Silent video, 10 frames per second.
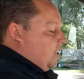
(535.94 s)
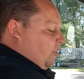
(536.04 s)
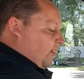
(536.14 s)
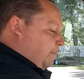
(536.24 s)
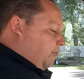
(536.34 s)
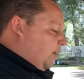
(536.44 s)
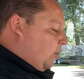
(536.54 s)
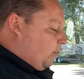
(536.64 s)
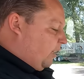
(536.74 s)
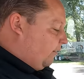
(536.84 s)
is the
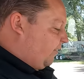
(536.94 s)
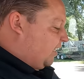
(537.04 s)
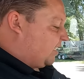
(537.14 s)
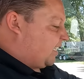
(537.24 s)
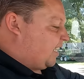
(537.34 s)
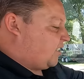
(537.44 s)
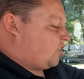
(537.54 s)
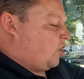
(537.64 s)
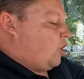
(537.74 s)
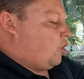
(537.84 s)
3.0 liter
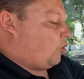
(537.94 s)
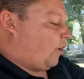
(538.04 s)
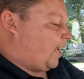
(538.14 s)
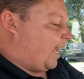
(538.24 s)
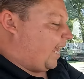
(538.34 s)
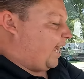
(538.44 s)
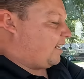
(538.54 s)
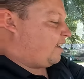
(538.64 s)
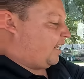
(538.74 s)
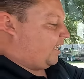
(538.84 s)
V6. Great
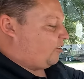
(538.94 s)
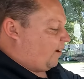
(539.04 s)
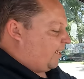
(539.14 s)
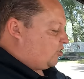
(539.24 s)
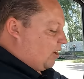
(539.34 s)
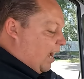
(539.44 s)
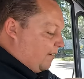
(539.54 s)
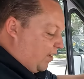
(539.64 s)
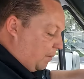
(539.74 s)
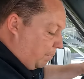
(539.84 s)
handling, great
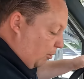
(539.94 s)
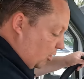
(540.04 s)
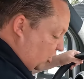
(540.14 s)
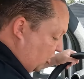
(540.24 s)
driving, push